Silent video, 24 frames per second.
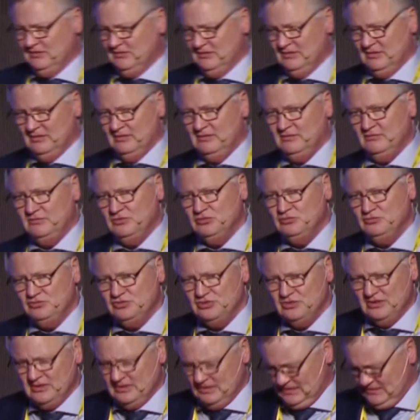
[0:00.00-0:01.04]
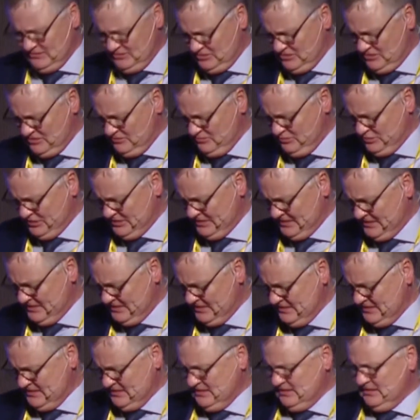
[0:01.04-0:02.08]
is the, the future in our company,
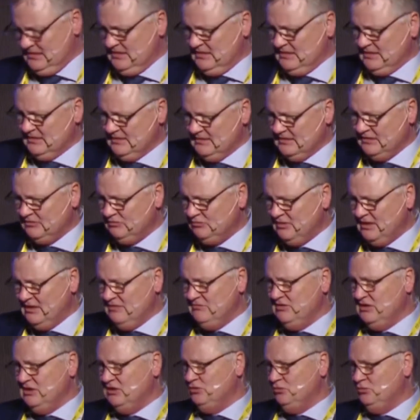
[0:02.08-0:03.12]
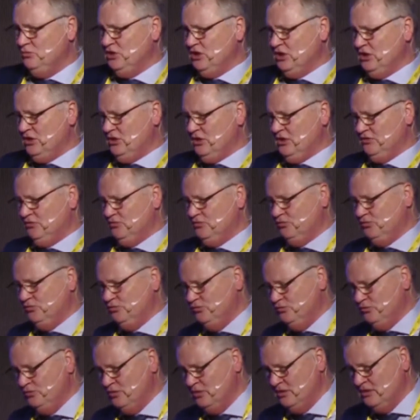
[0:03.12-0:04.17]
and that's why we are doing a lot to
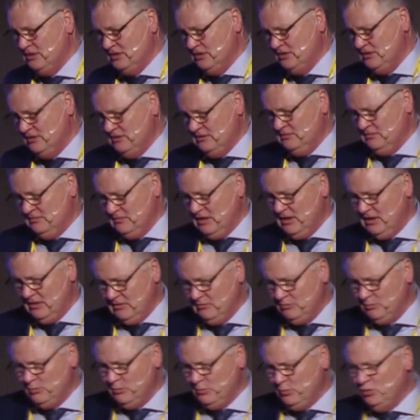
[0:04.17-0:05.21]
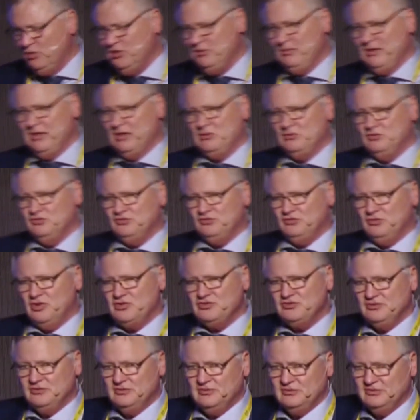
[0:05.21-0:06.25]
do uh, polymer
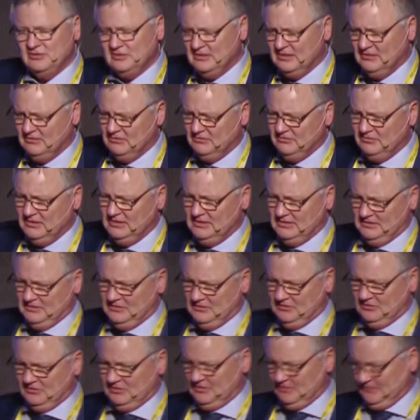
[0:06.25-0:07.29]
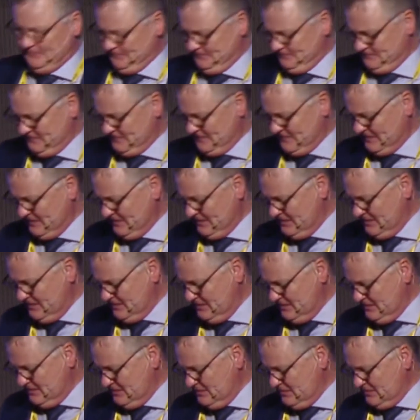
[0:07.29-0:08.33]
constructions in our filters.
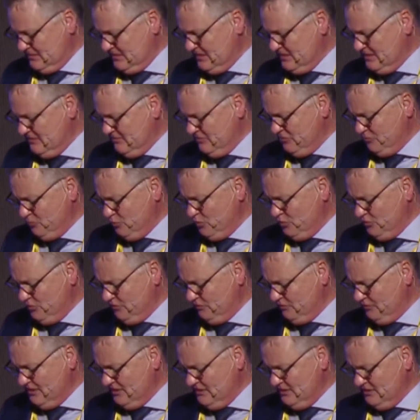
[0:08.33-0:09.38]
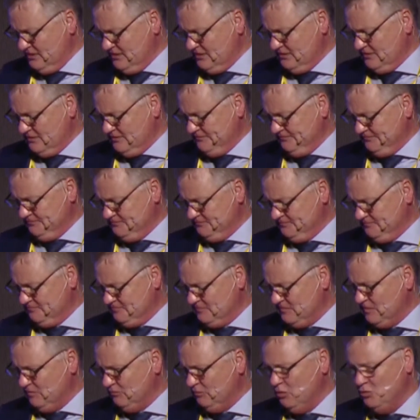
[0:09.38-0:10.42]
They are both very uh,
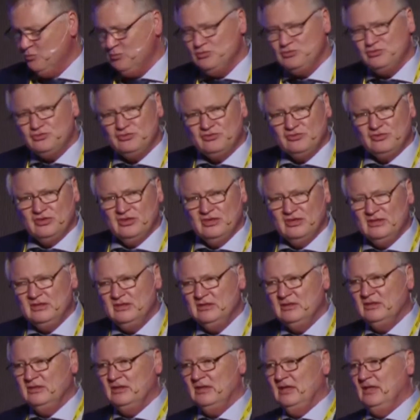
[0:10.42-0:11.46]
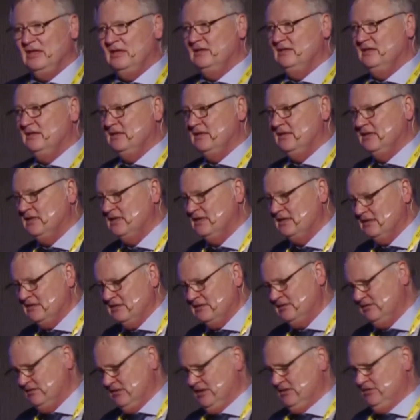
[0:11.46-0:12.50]
robust and they are,
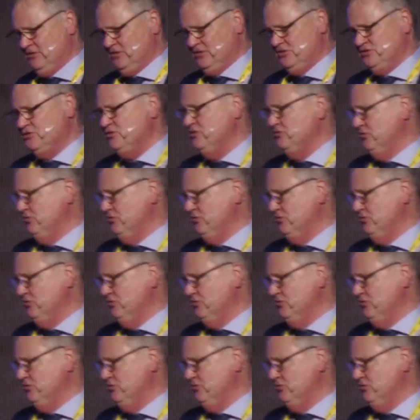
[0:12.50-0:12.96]
are not